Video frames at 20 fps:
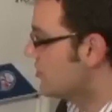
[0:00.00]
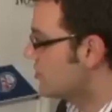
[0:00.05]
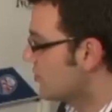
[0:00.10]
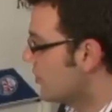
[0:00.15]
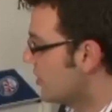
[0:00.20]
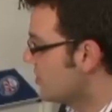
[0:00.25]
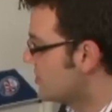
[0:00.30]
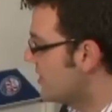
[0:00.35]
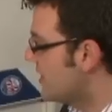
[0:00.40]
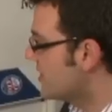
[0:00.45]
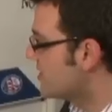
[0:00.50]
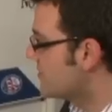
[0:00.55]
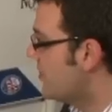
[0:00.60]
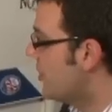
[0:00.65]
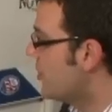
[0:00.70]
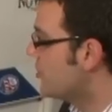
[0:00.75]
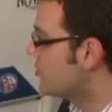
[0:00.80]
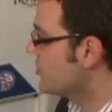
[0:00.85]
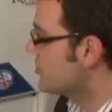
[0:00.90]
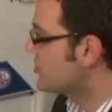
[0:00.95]
So once the
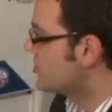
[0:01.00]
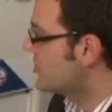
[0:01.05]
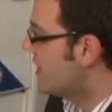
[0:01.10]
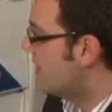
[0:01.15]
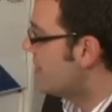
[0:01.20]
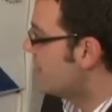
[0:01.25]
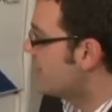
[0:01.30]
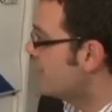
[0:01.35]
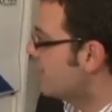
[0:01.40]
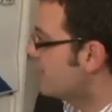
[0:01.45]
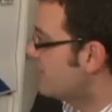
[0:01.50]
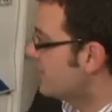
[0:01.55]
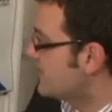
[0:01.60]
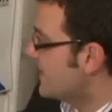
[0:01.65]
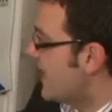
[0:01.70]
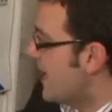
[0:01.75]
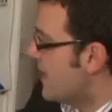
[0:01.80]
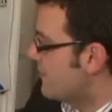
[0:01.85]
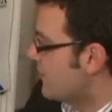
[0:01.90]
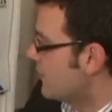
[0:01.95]
exposure is done, the
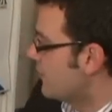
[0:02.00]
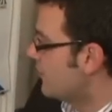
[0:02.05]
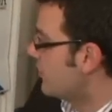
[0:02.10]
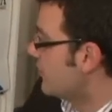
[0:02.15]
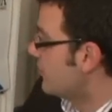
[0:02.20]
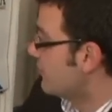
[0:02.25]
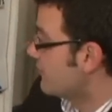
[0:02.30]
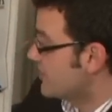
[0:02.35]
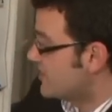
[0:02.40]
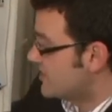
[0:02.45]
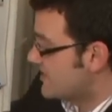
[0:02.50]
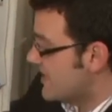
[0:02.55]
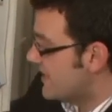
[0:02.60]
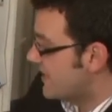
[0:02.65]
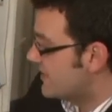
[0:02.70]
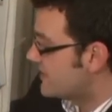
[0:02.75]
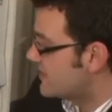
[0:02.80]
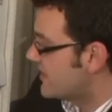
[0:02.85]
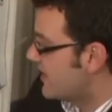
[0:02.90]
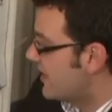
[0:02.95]
timer will reset
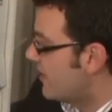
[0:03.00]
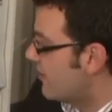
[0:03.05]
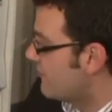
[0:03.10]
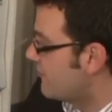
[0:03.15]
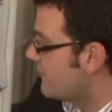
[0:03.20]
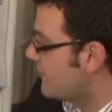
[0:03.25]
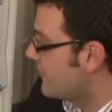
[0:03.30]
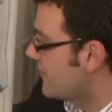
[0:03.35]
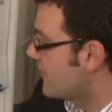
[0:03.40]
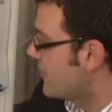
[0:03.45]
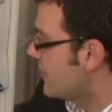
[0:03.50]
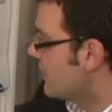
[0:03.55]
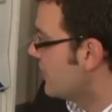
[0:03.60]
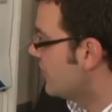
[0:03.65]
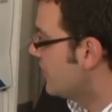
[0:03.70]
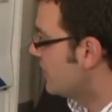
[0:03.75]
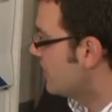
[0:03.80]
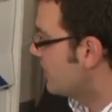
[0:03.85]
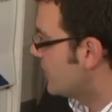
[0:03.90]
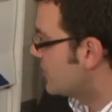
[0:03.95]
itself.
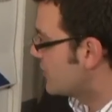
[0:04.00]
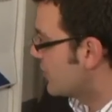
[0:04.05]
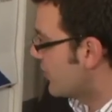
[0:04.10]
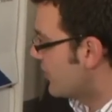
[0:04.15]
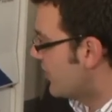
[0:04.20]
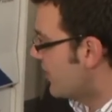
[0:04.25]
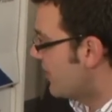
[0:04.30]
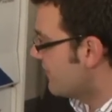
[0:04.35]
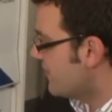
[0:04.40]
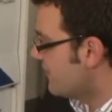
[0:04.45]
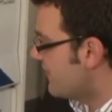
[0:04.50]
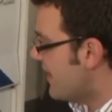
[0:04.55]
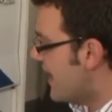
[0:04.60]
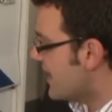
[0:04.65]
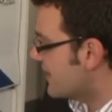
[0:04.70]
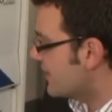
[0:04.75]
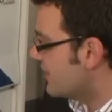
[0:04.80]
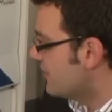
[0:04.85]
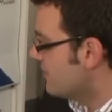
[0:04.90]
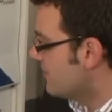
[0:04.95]
We turn off the
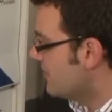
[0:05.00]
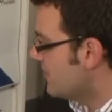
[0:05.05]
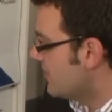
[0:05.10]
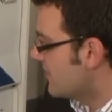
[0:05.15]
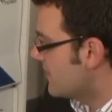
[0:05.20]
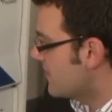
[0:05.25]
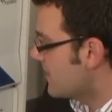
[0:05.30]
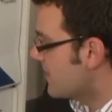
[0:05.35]
vacuum